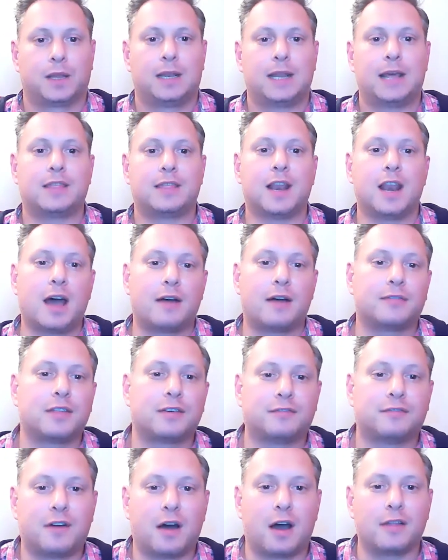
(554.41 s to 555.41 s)
Let the love of
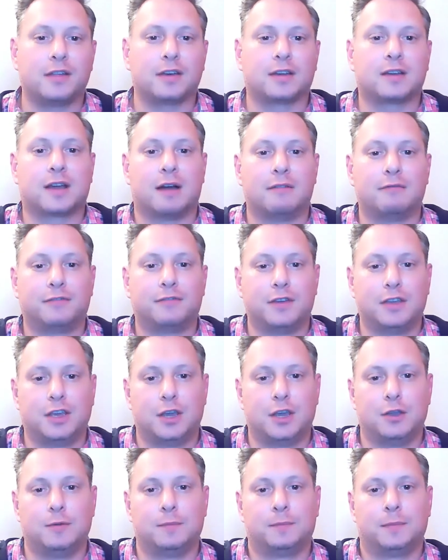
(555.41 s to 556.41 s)
the Father comfort
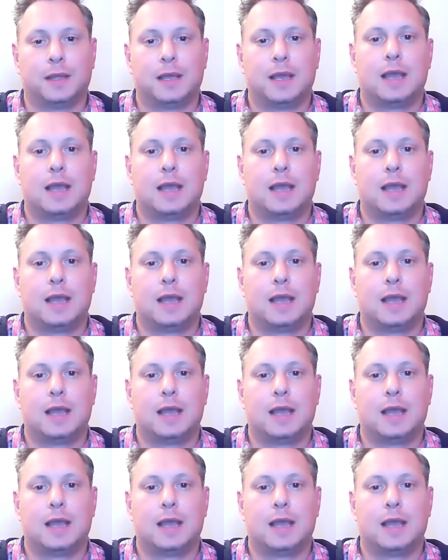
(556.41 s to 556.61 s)
you